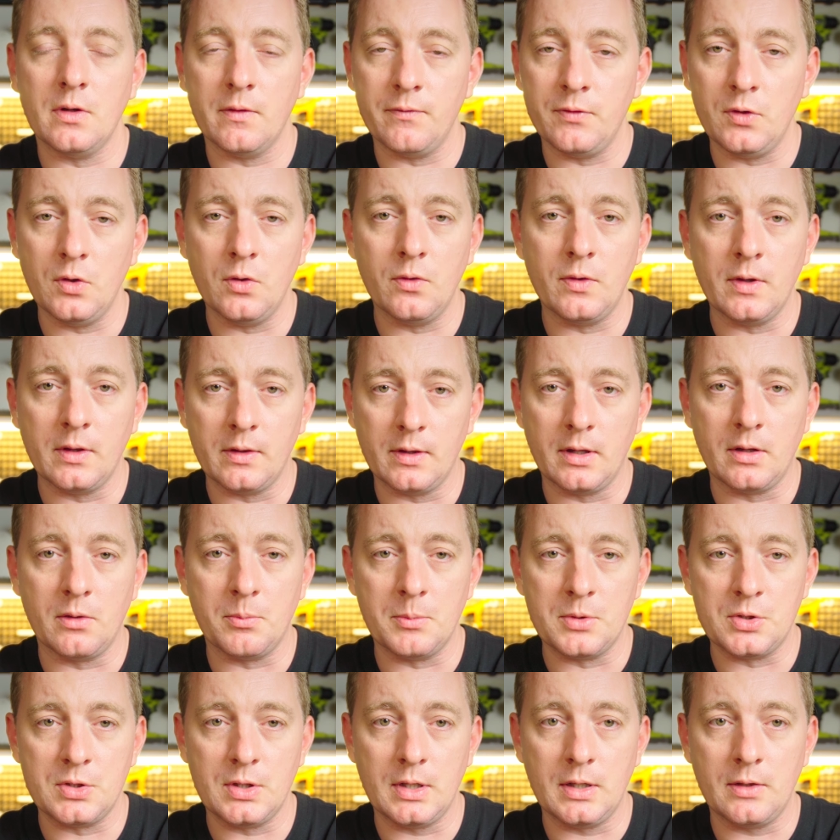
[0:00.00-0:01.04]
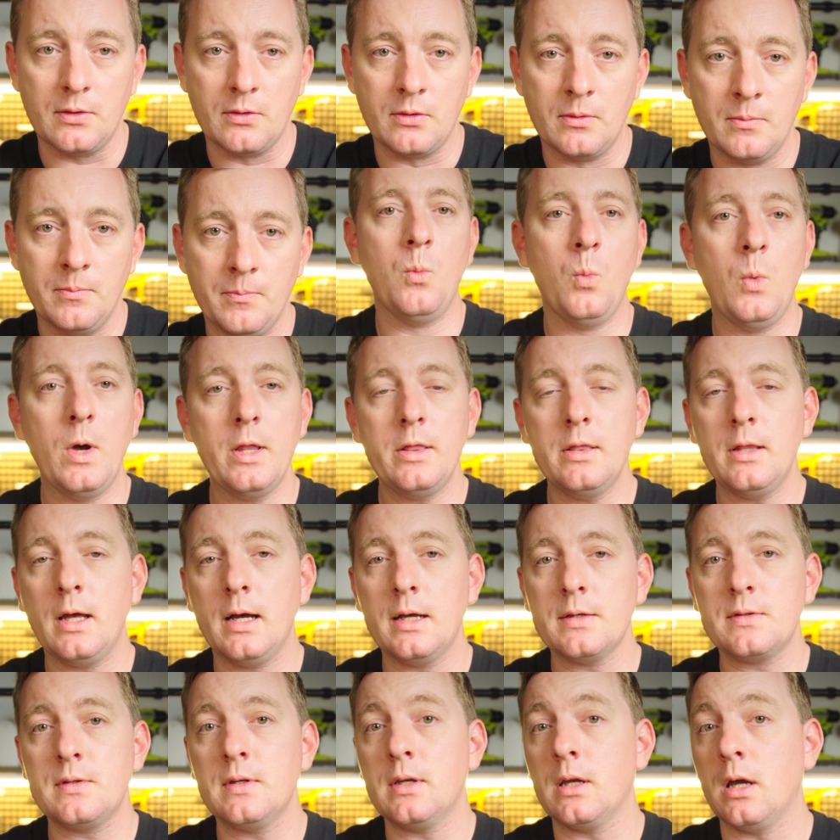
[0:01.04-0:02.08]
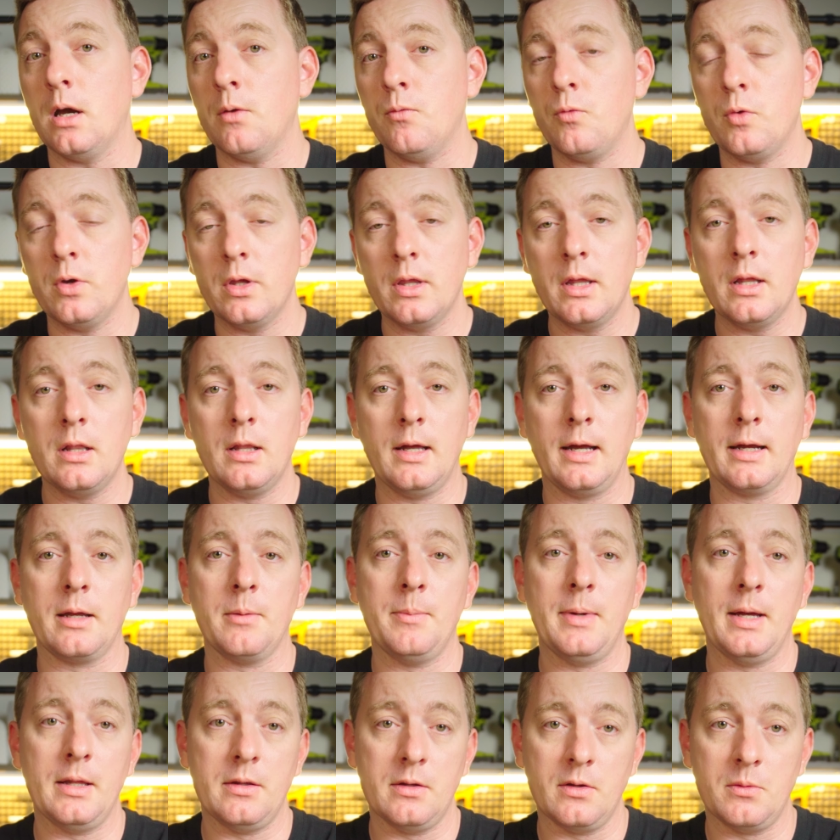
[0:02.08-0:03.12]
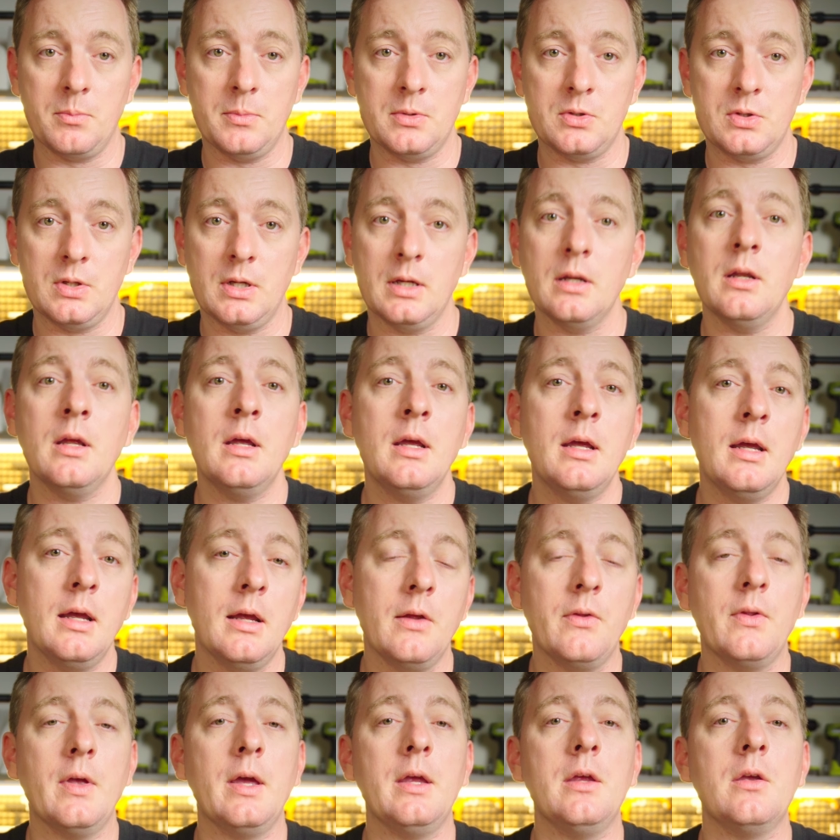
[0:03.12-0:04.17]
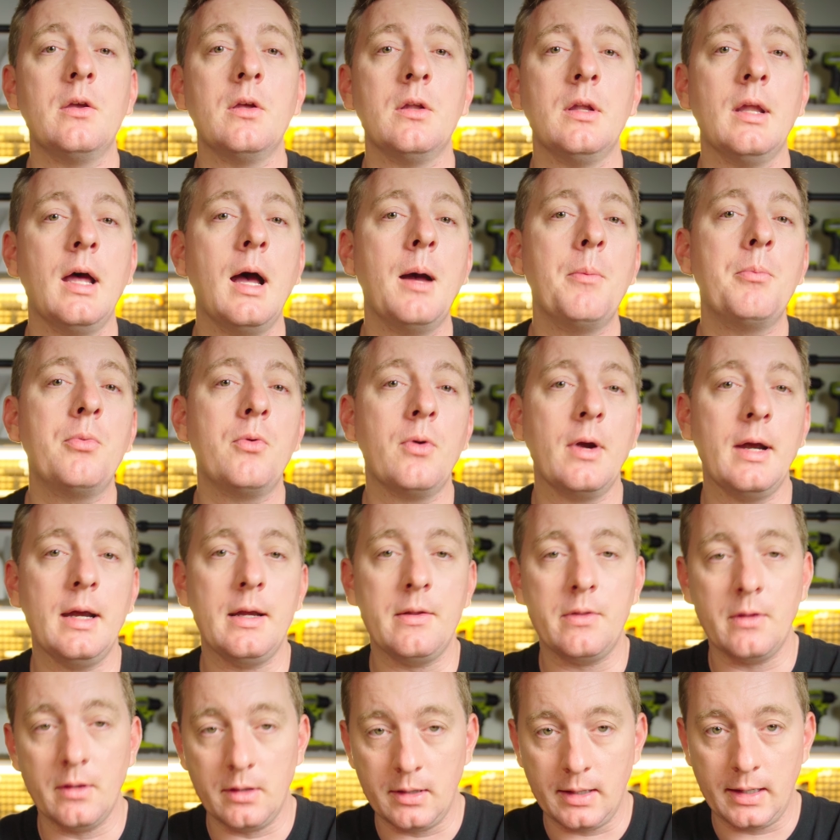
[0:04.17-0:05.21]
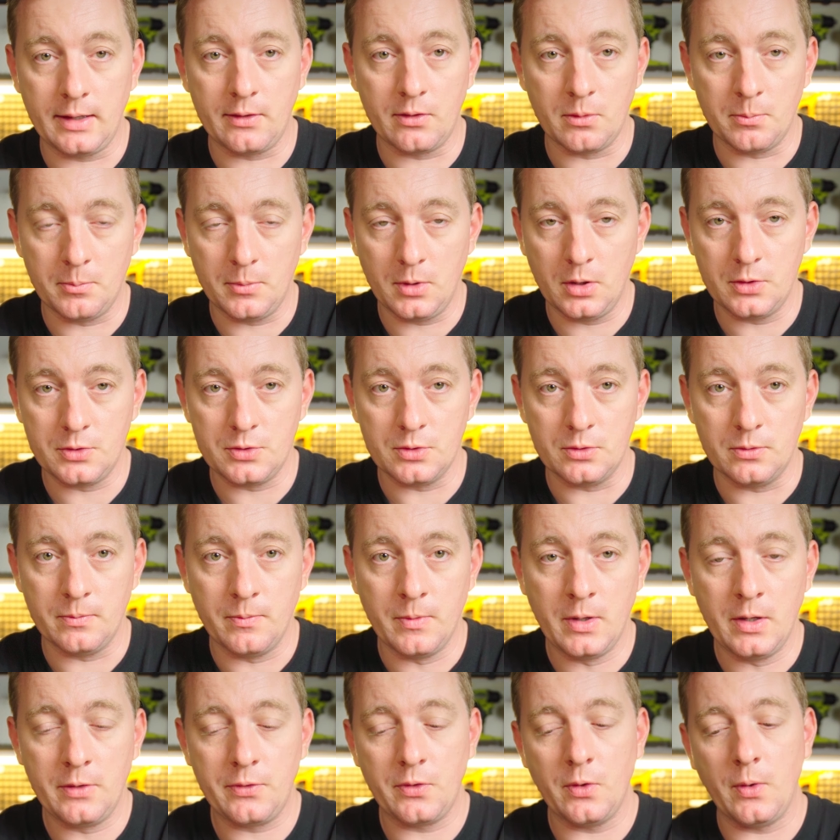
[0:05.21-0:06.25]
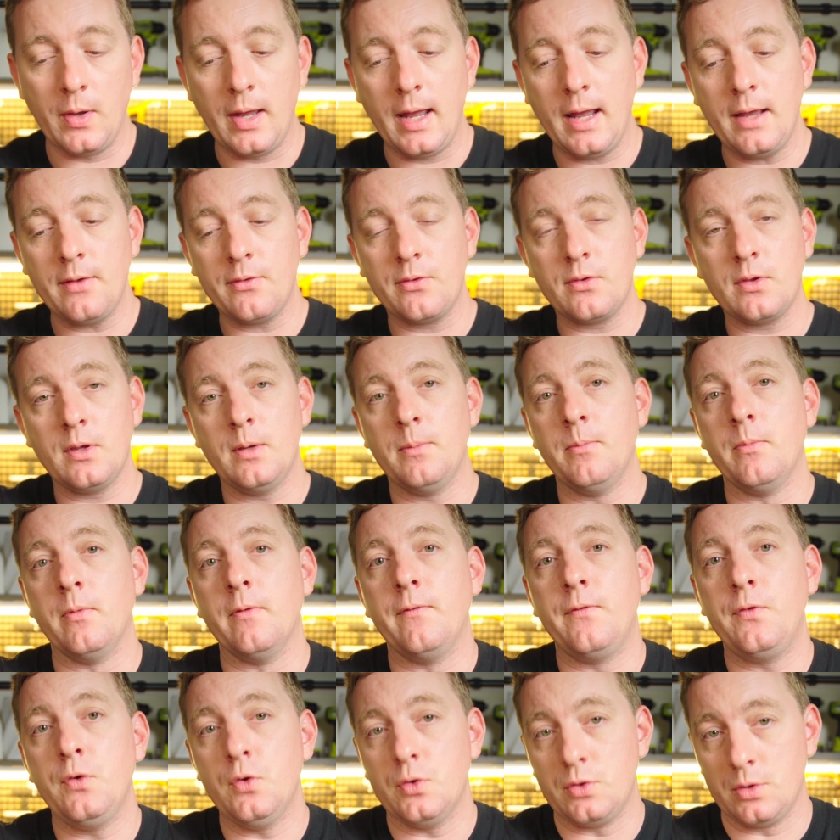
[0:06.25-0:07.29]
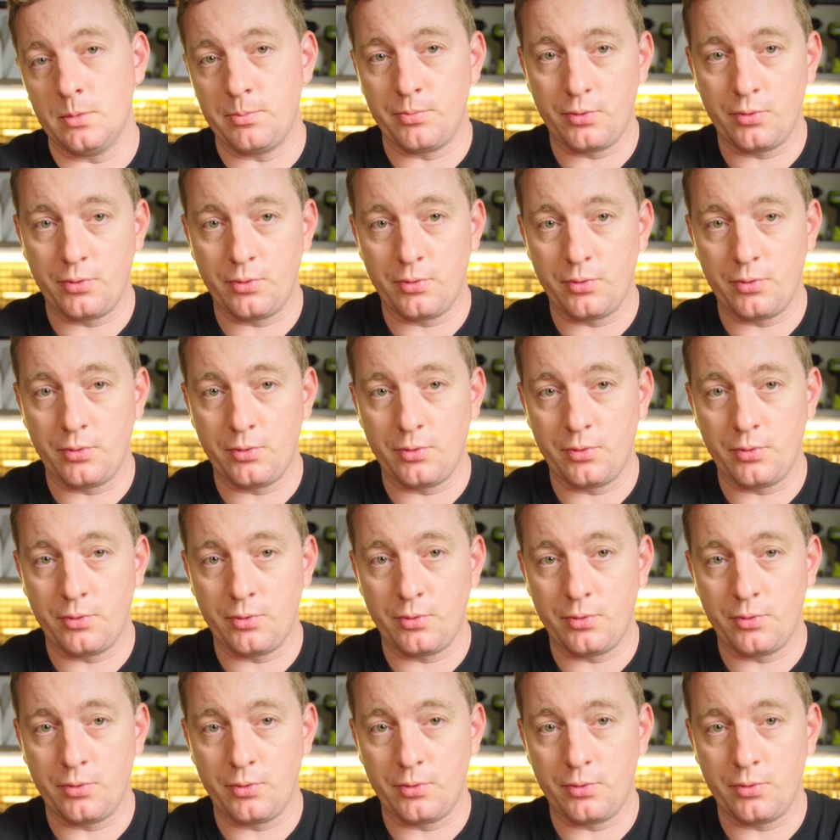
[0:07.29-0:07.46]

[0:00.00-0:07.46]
of using these machines. One last thing I really like about this machine is that you can upgrade the laser module. So it has some future